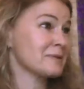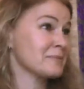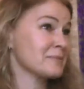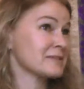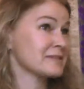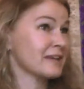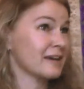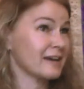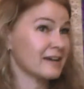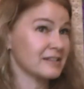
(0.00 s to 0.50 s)
I mean,
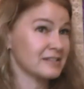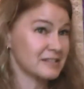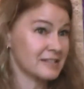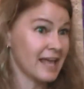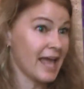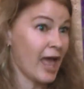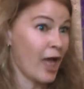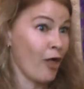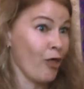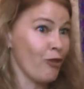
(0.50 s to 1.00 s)

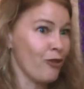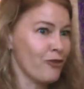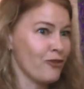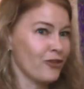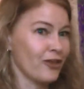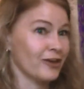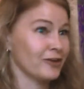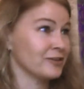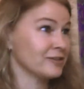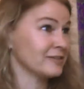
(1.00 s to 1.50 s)
besides
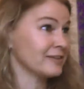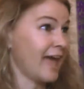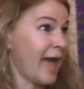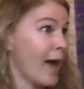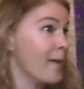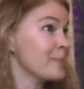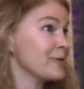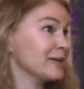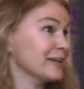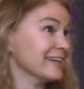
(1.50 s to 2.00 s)
health and
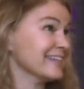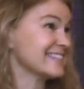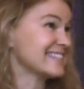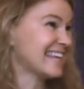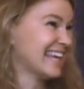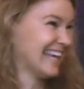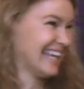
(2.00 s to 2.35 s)
happiness.